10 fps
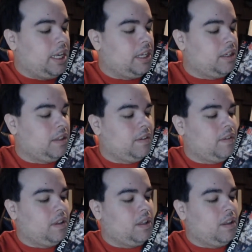And
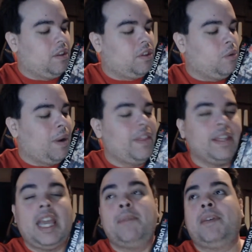the way
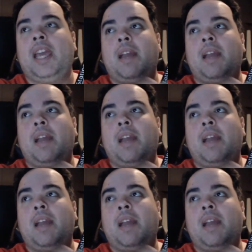the game